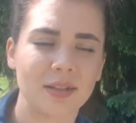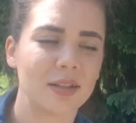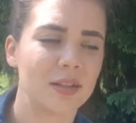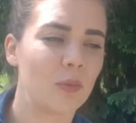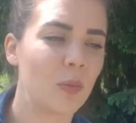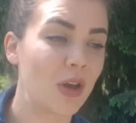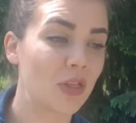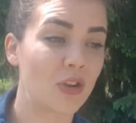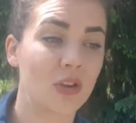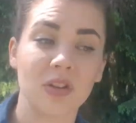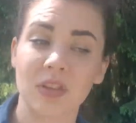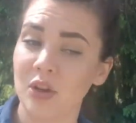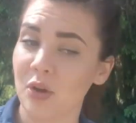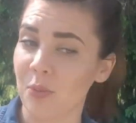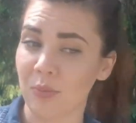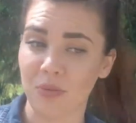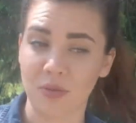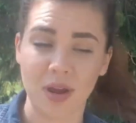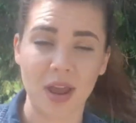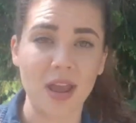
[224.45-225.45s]
whether they're
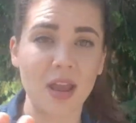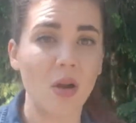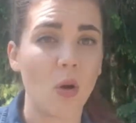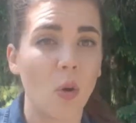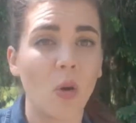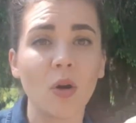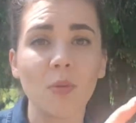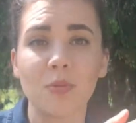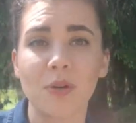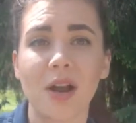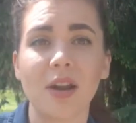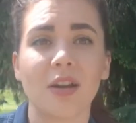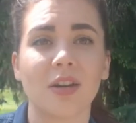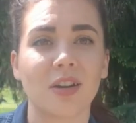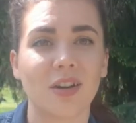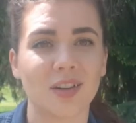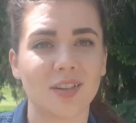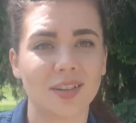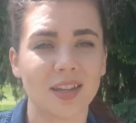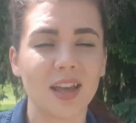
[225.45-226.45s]
prey or
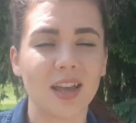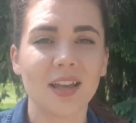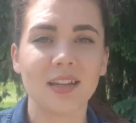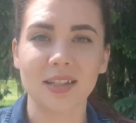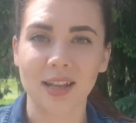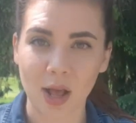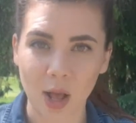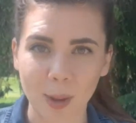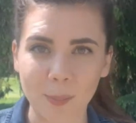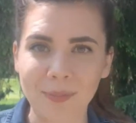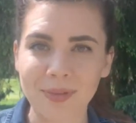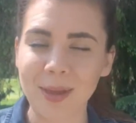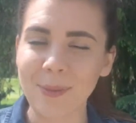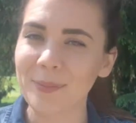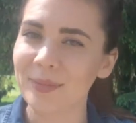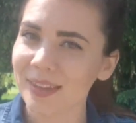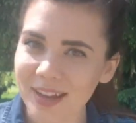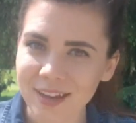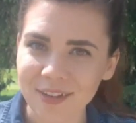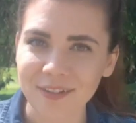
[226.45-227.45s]
predators, to help
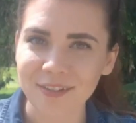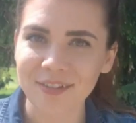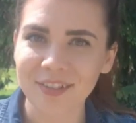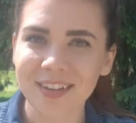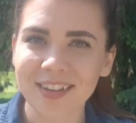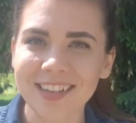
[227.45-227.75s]
them live.